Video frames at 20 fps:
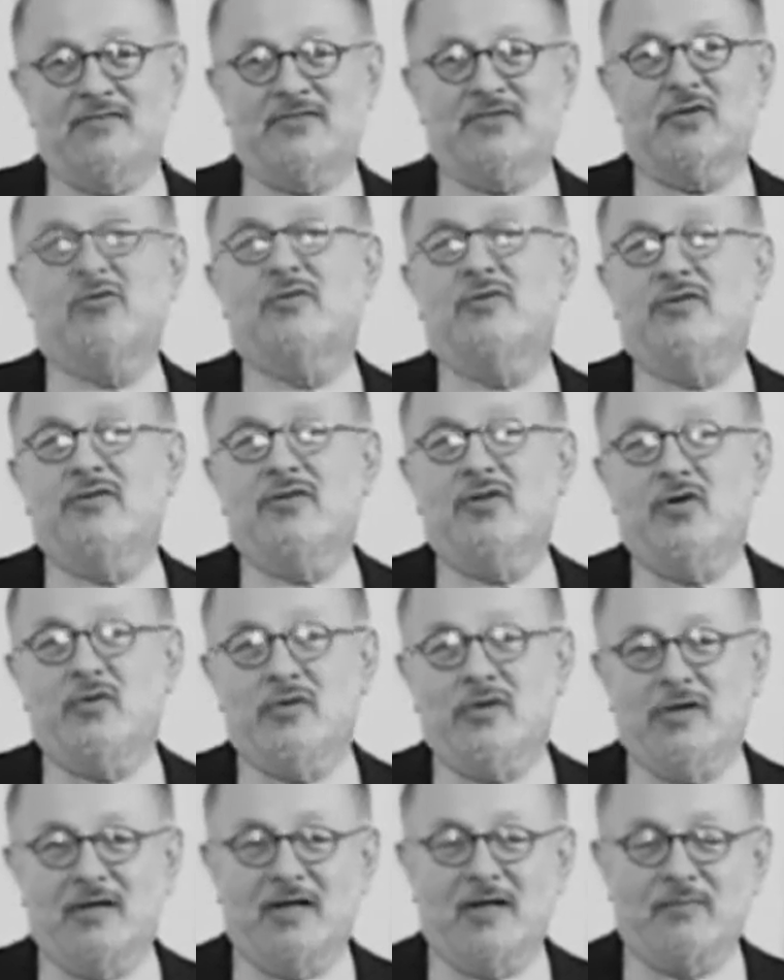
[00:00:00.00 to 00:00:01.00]
Student
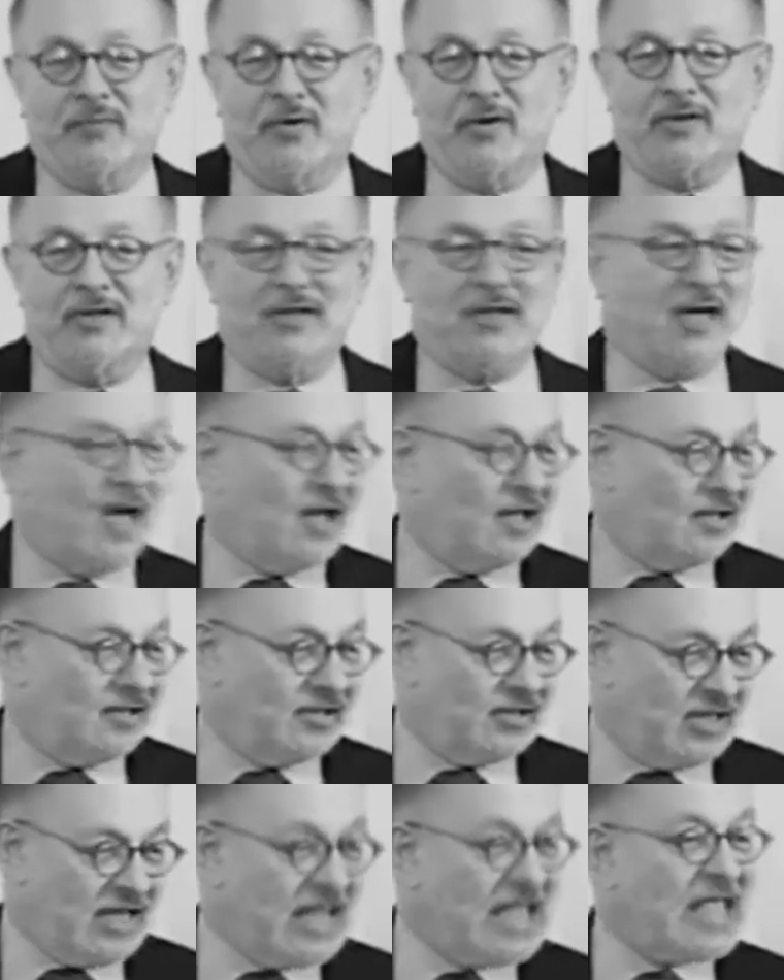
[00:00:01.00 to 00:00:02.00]
Union at Brooklyn
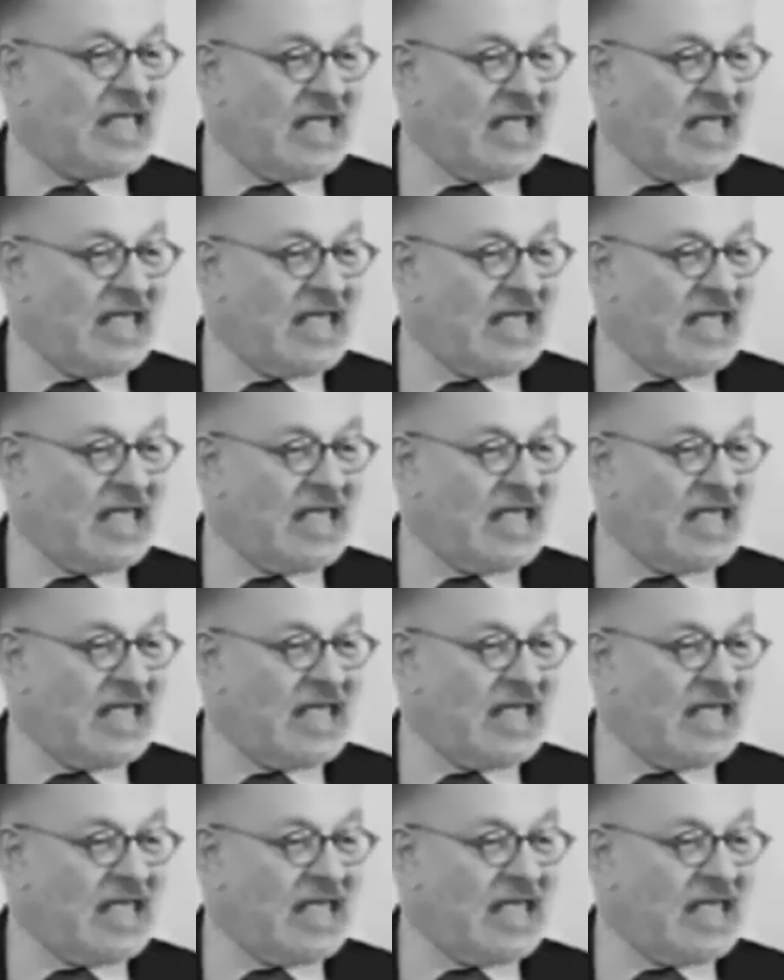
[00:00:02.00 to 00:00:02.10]
College,